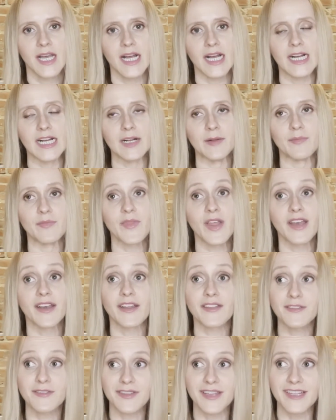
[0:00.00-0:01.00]

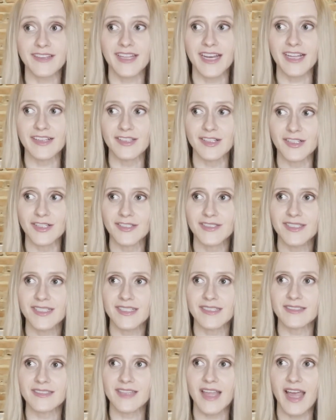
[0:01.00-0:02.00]
Another thing that I learned
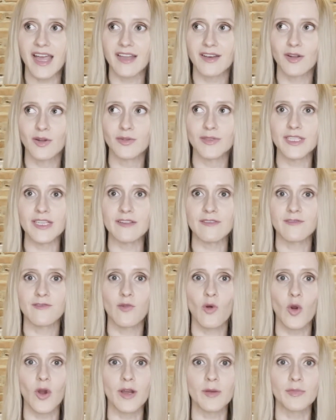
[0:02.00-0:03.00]
is that only
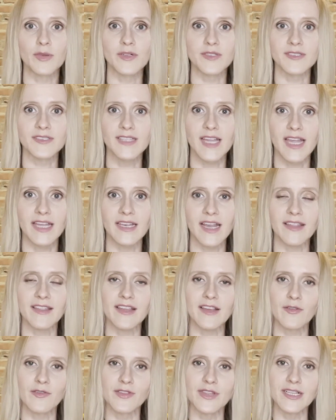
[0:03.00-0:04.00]
4%, I
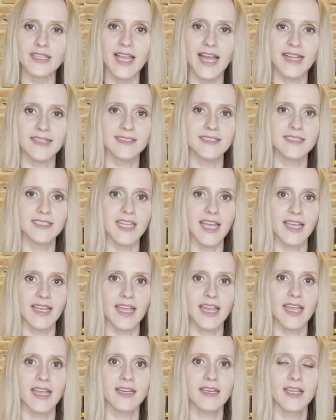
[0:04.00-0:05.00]
think over the last
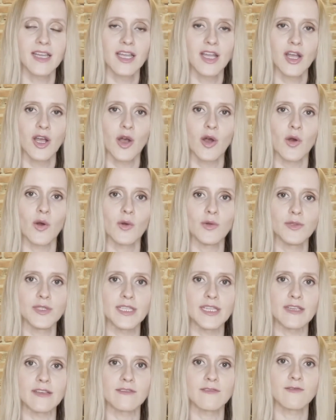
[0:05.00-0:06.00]
decade,
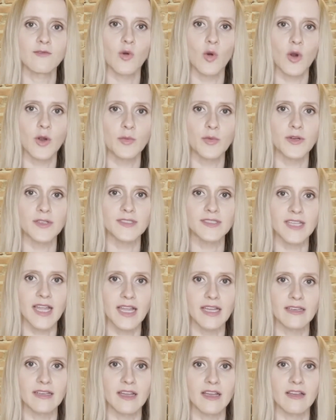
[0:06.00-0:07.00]
only
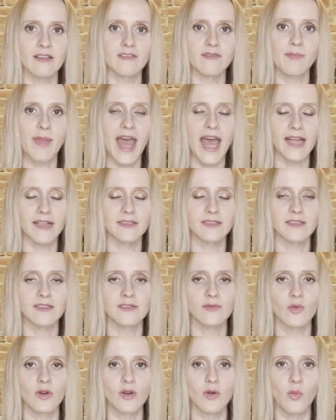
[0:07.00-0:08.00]
4% of
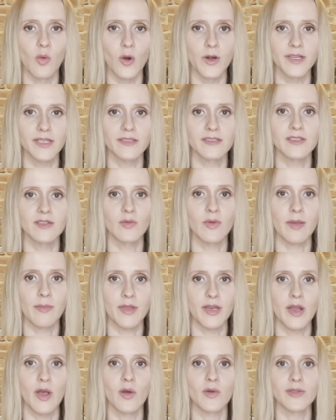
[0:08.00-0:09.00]
patents awarded to
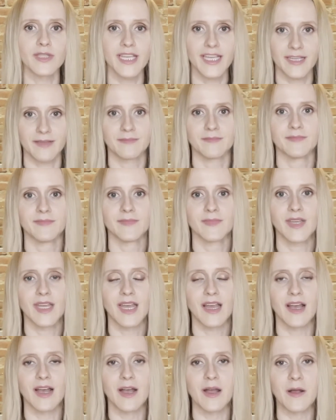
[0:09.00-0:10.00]
women only.
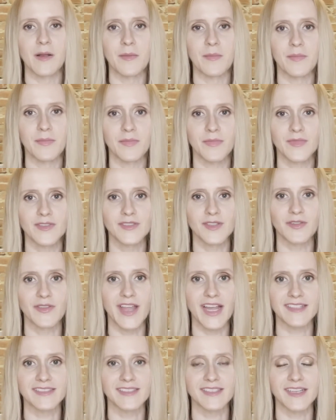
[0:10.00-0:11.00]
So
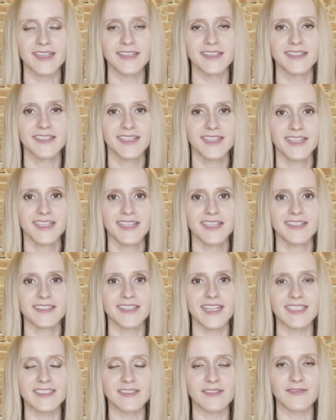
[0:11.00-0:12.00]
that's a
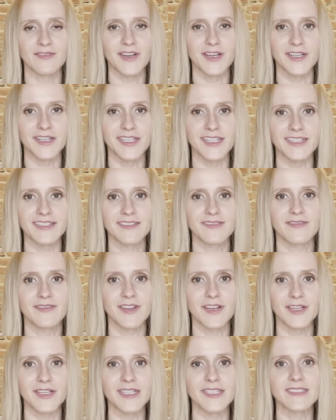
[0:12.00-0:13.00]
very,
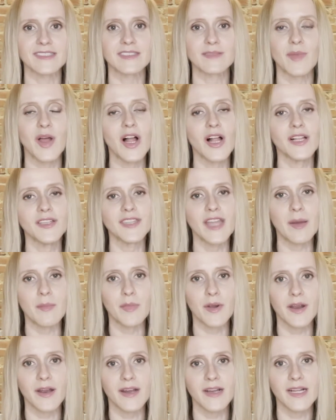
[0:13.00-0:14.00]
very small
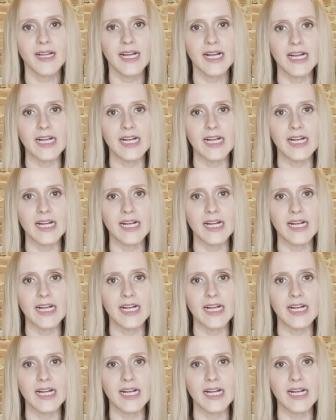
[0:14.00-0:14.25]
number.